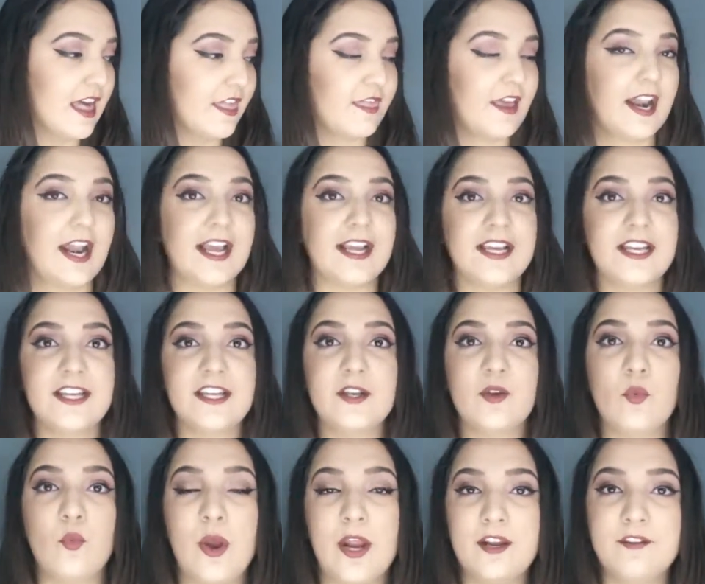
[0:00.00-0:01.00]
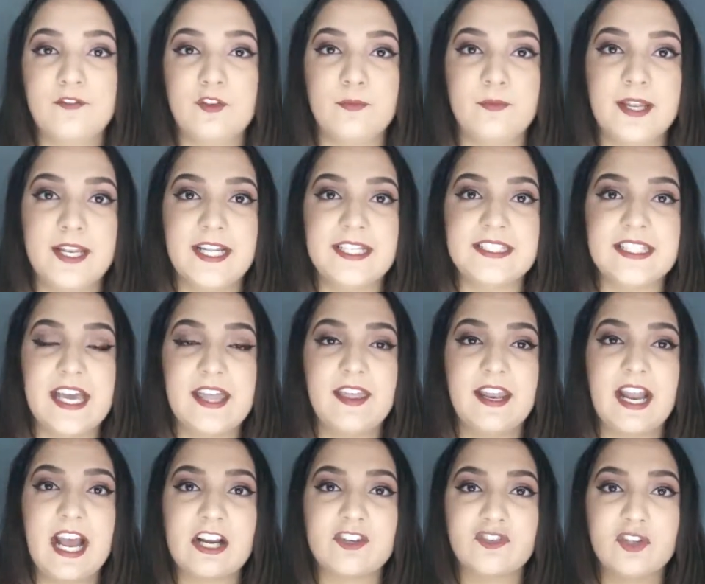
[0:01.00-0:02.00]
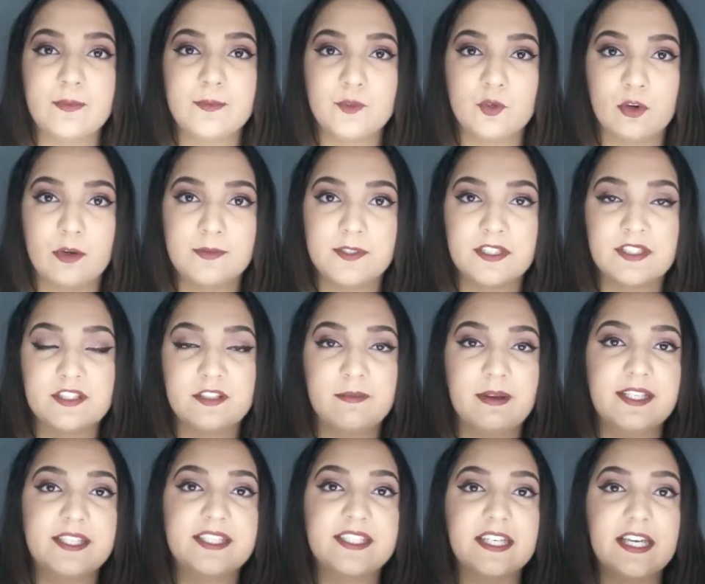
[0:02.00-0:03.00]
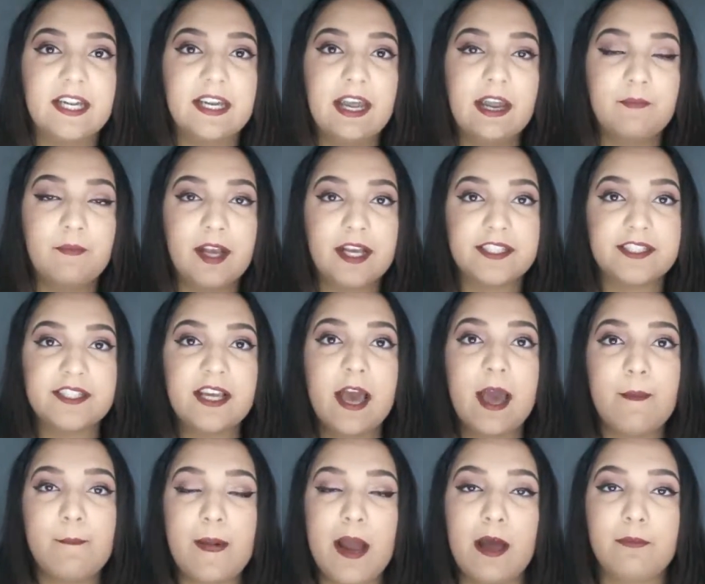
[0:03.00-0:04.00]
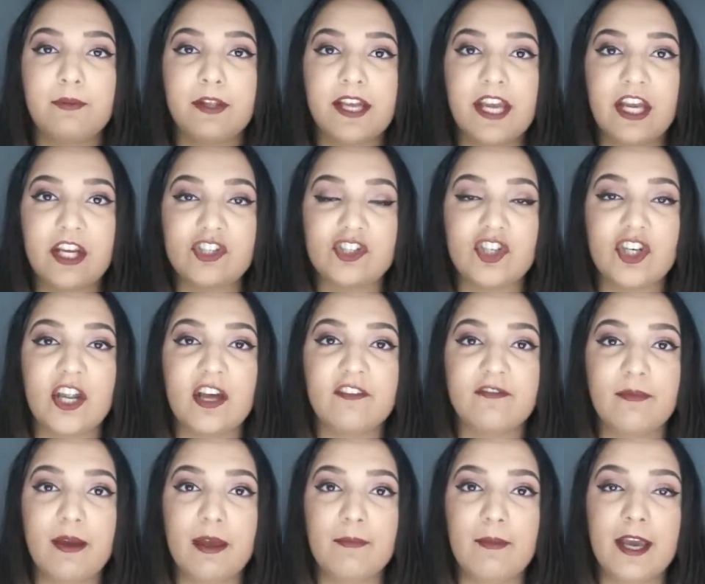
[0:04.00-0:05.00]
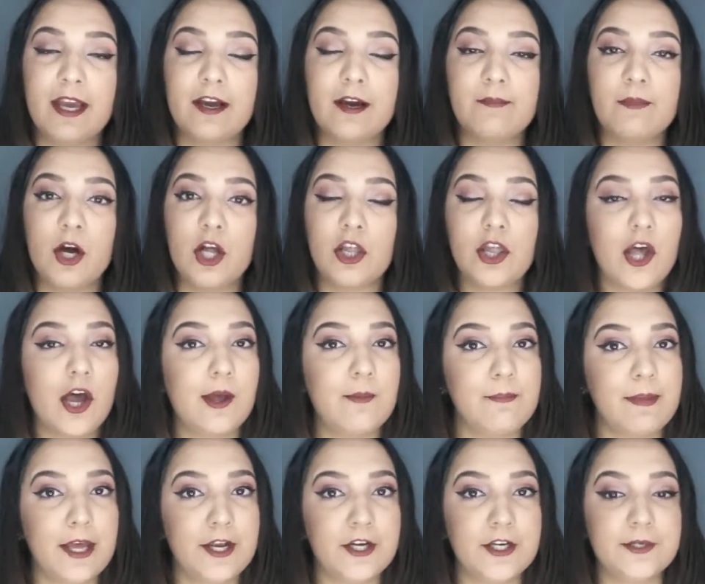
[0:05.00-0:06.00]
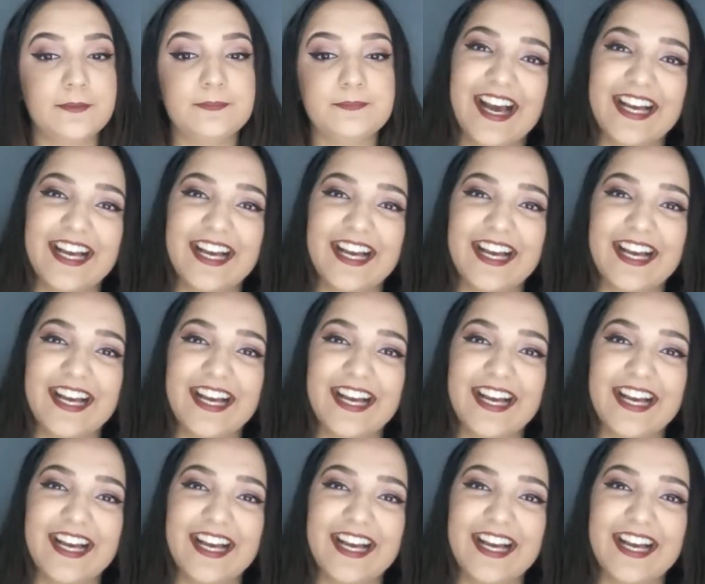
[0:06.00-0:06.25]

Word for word: that I could wait a few minutes and it actually absorbs into my skin and makes my application of my makeup a lot better.